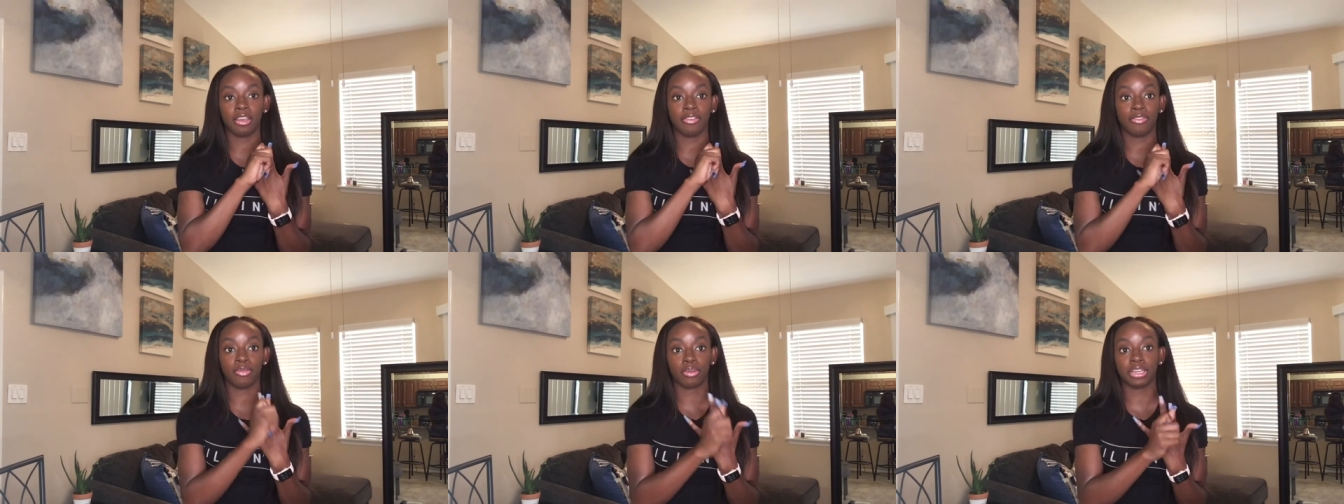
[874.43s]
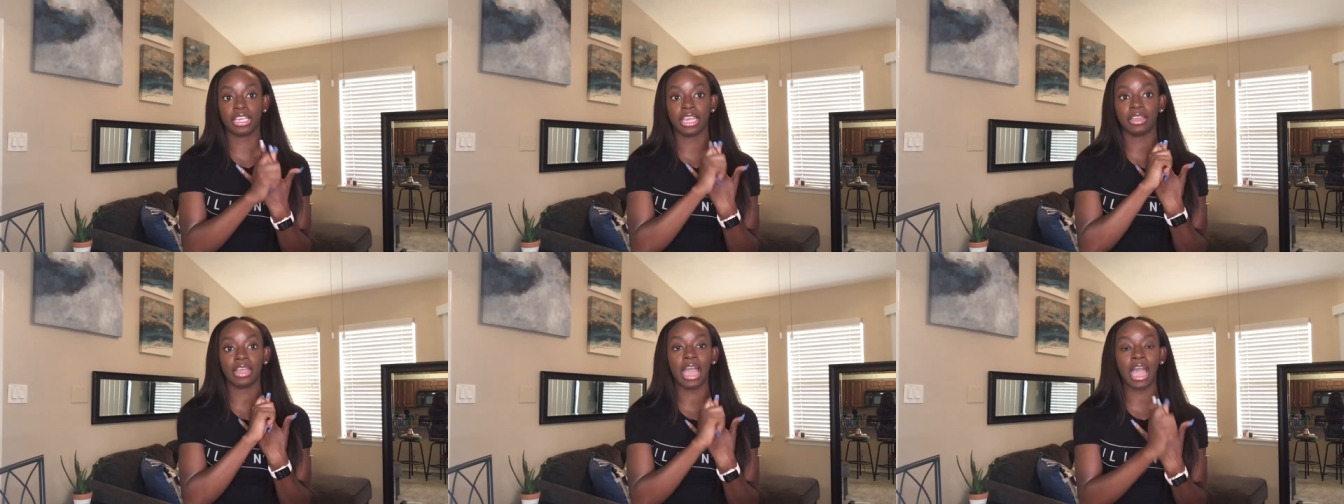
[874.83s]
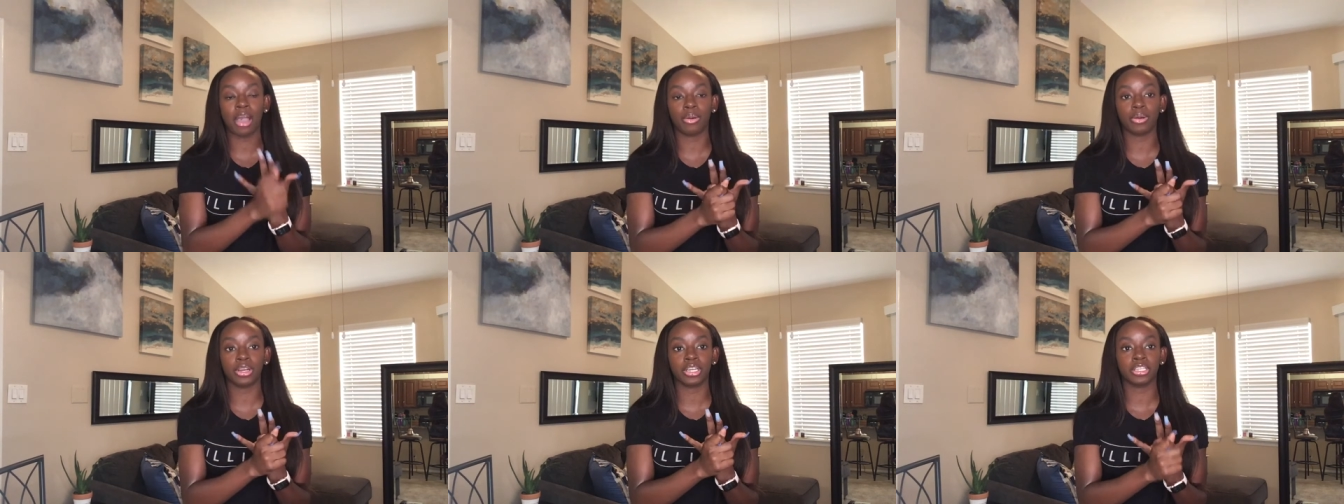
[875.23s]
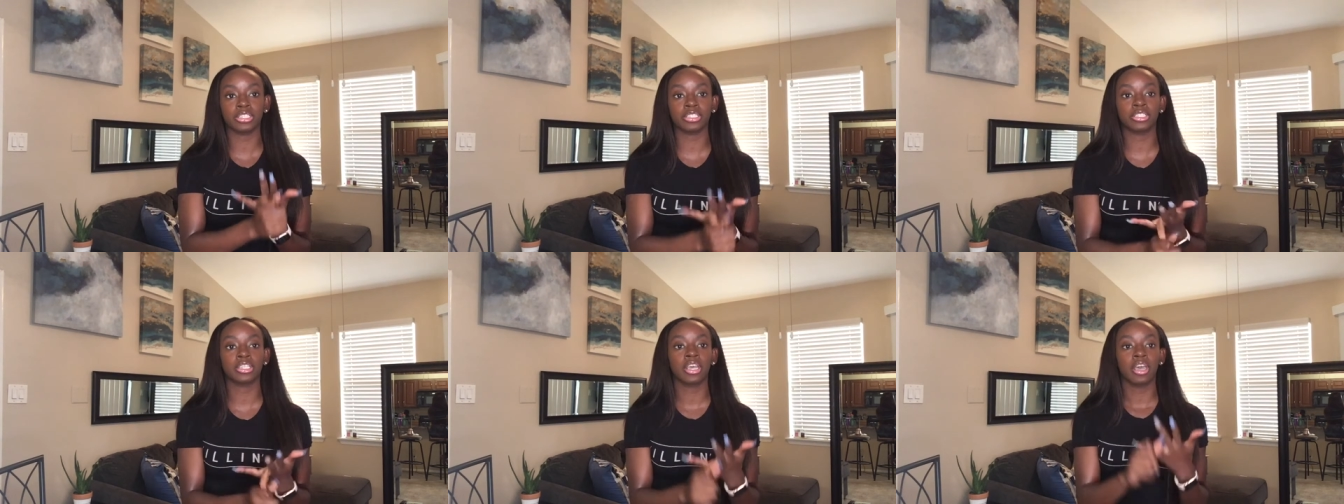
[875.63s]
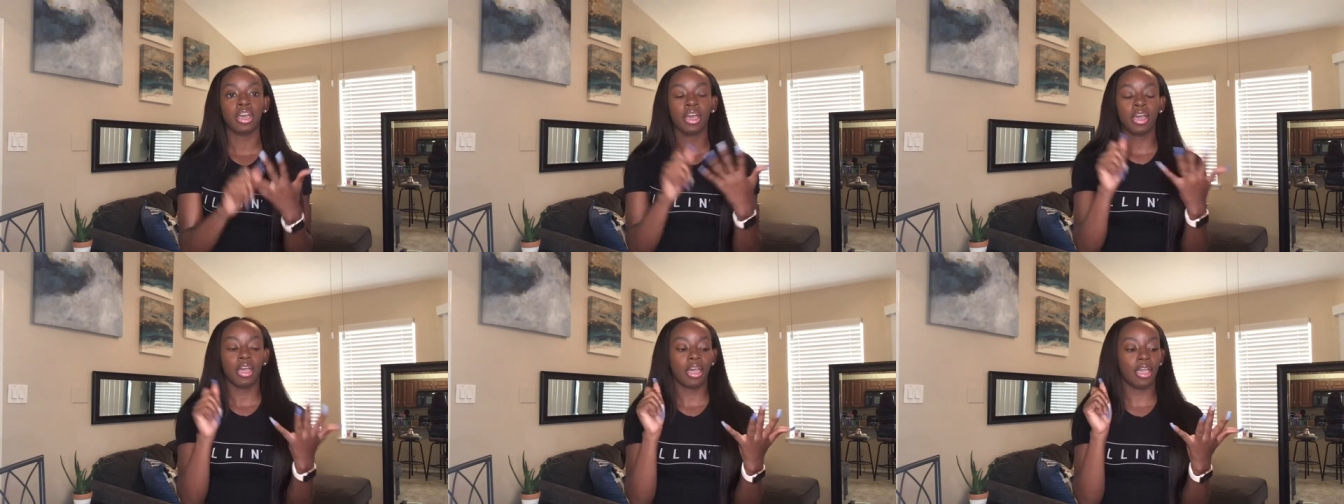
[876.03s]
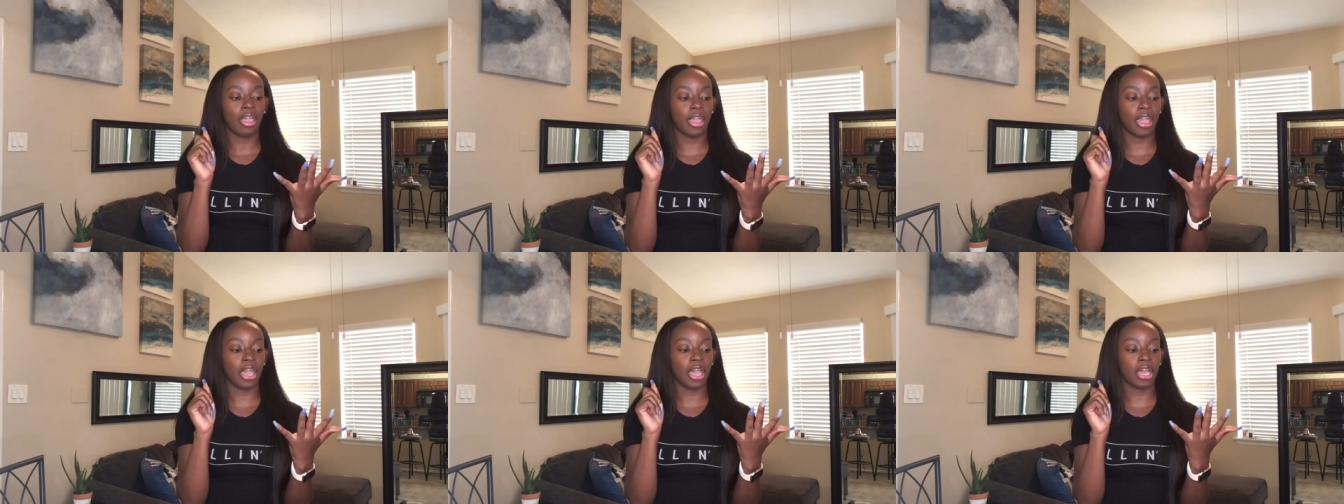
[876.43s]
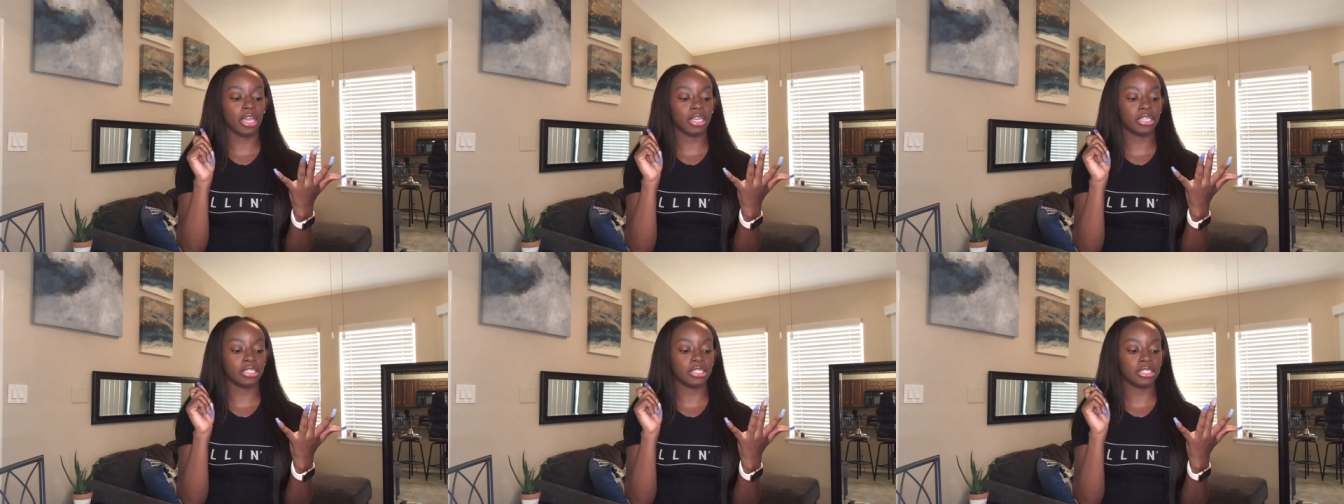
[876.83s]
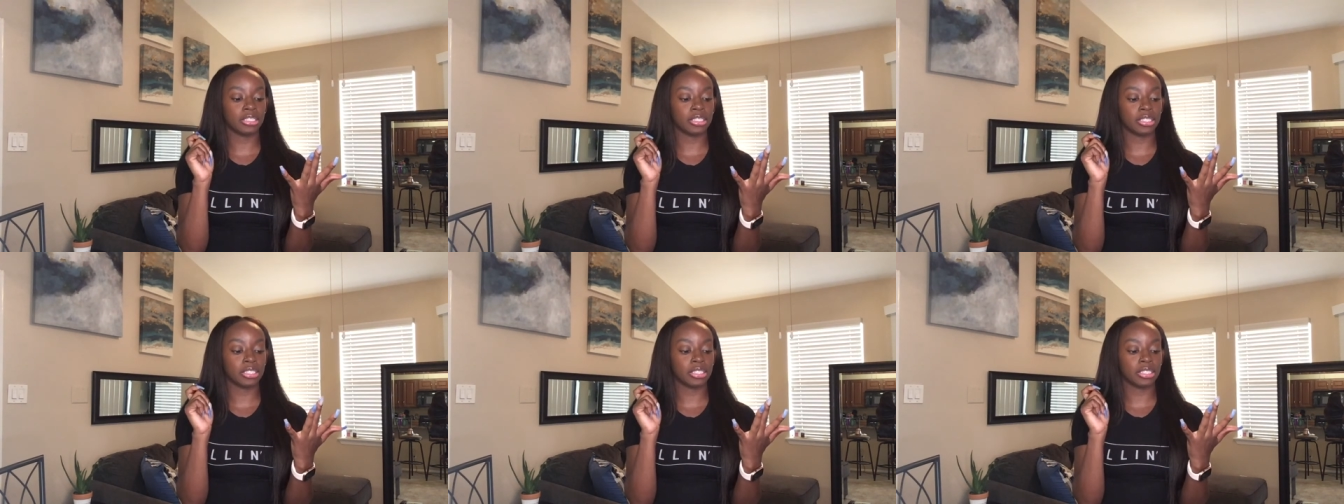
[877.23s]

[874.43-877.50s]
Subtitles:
48 hours. And